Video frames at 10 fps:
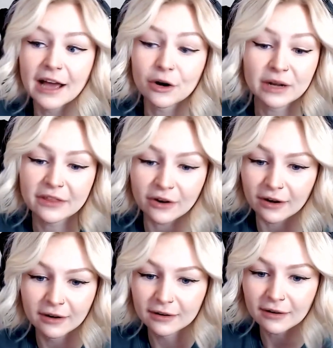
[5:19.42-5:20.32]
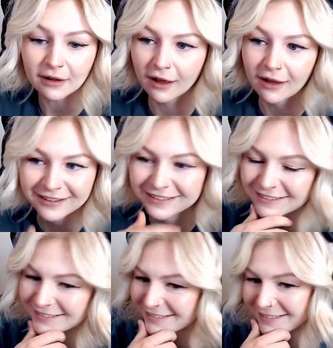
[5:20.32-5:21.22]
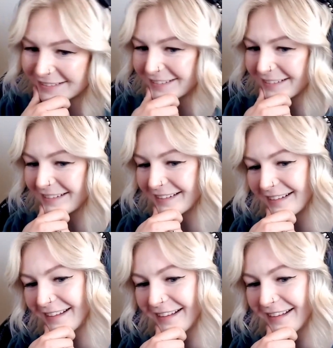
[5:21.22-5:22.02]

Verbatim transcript: there is something I inherently get from